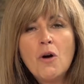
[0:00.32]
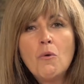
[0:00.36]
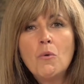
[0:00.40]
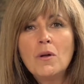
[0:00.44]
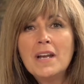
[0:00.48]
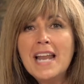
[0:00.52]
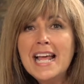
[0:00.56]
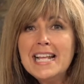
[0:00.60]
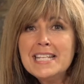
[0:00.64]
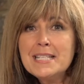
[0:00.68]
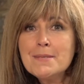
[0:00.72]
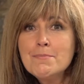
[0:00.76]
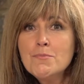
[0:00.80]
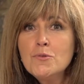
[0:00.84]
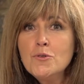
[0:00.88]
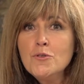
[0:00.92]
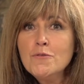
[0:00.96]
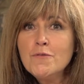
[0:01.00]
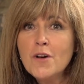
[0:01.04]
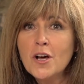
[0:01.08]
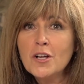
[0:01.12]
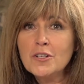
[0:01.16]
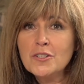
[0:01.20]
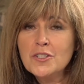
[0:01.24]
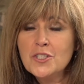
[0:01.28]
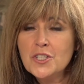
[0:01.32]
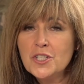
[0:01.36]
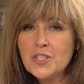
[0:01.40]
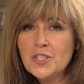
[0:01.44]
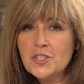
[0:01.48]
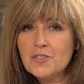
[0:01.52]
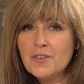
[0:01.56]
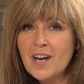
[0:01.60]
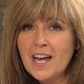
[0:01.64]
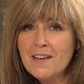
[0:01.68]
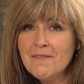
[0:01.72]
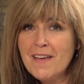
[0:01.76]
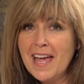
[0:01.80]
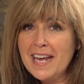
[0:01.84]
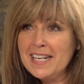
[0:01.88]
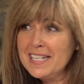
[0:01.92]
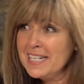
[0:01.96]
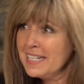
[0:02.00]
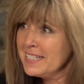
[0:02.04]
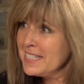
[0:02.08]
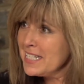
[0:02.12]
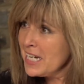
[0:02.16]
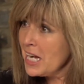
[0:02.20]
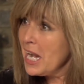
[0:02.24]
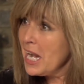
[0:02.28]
Well, let's move on to StriVectin's